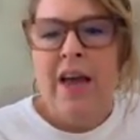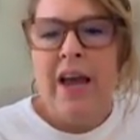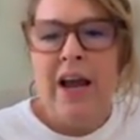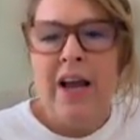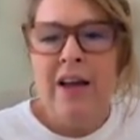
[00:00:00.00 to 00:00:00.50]

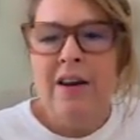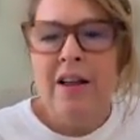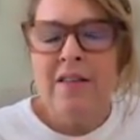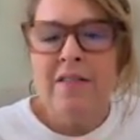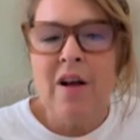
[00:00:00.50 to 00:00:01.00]
And
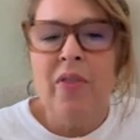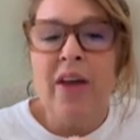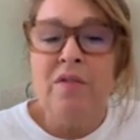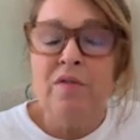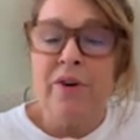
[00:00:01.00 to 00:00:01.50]
so
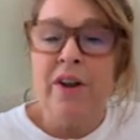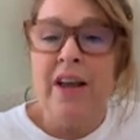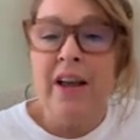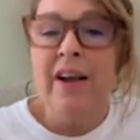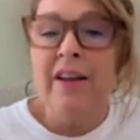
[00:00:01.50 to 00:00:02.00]
they
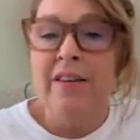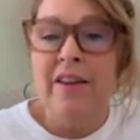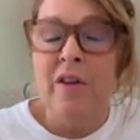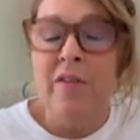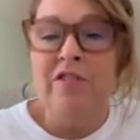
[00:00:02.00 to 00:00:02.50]
forget,
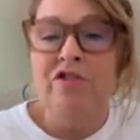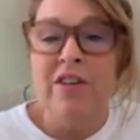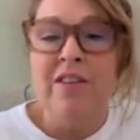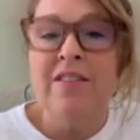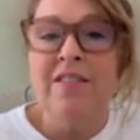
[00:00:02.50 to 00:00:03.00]
they
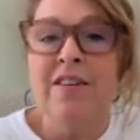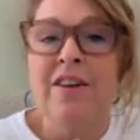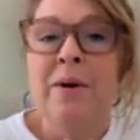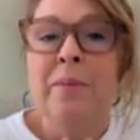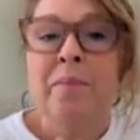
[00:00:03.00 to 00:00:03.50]
just
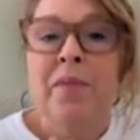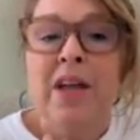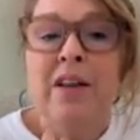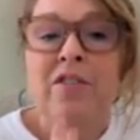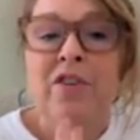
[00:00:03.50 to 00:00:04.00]

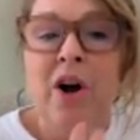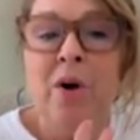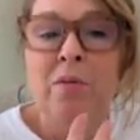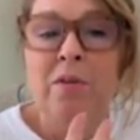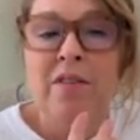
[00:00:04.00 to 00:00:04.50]

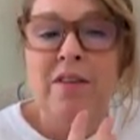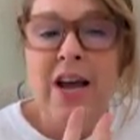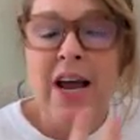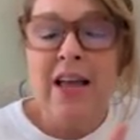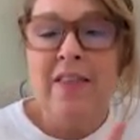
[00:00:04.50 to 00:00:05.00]
don't
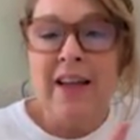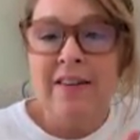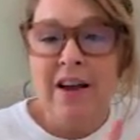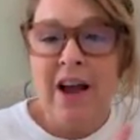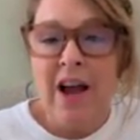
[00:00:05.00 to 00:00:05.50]
take that
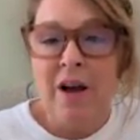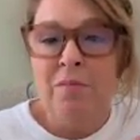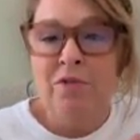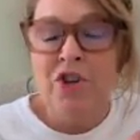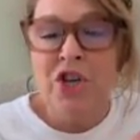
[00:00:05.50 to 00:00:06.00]

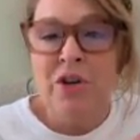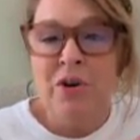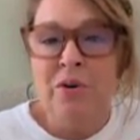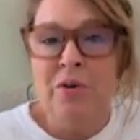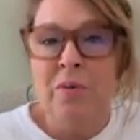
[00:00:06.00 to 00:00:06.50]
time
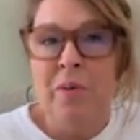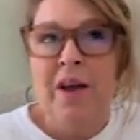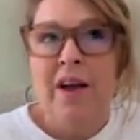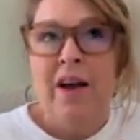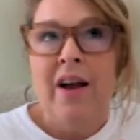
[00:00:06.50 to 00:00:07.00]
to,
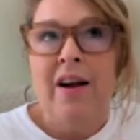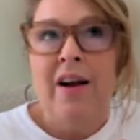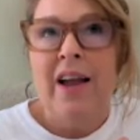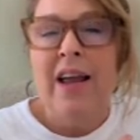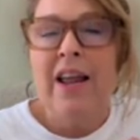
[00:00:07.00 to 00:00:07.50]

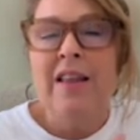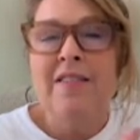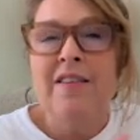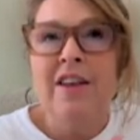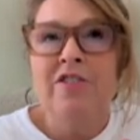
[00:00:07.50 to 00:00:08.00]

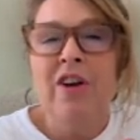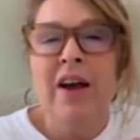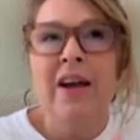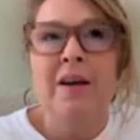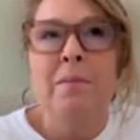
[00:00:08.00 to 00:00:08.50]
it's such
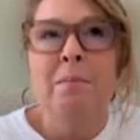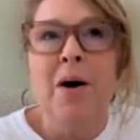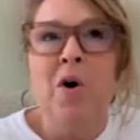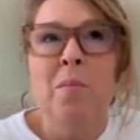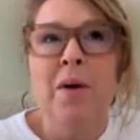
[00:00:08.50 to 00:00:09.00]
a
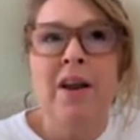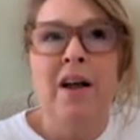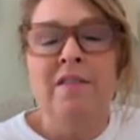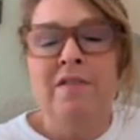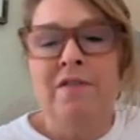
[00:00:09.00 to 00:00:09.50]
moment of